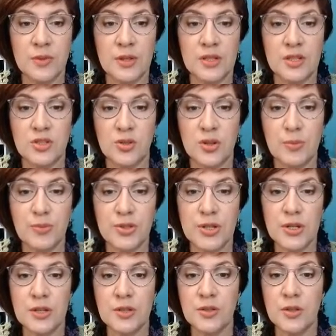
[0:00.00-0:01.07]

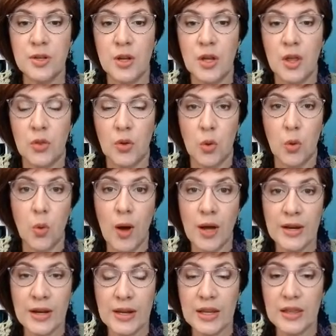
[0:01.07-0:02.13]
descriptions,
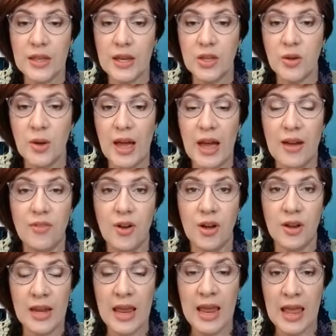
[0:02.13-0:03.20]
quantity that you have
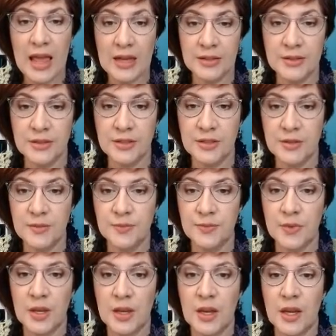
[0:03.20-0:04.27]
on hand,
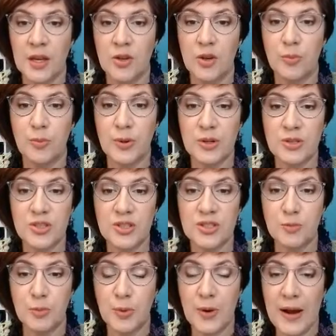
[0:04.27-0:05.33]
your purchase
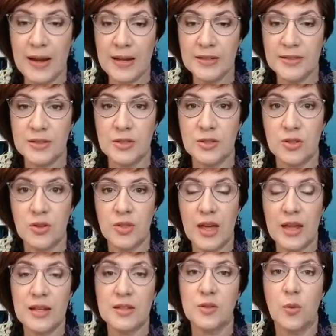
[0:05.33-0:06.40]
price, so
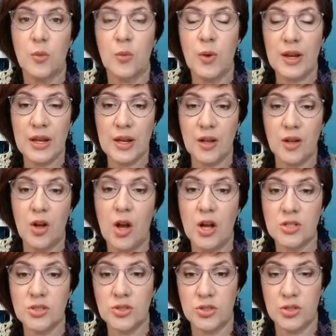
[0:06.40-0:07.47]
that is what it
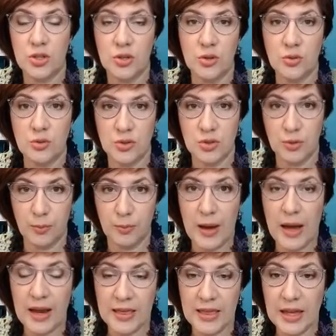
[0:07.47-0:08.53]
costs you to
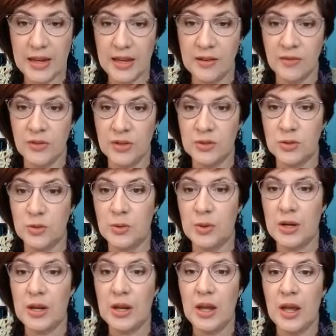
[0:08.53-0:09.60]
buy that
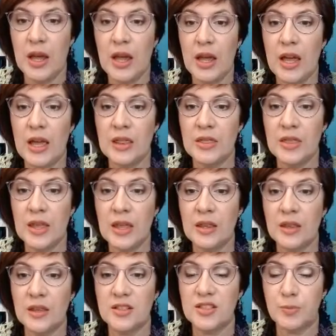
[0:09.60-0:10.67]
inventory, and
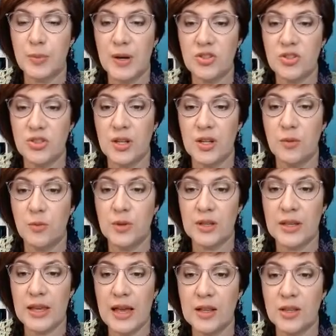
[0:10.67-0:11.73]
then the spreadsheet will
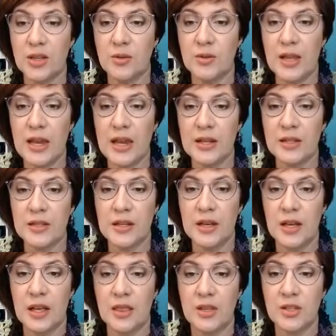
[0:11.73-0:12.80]
calculate
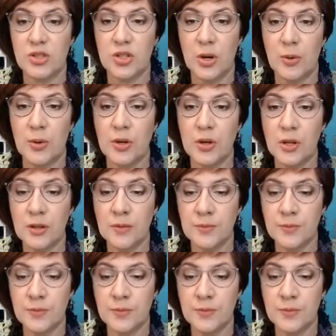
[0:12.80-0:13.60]
the total.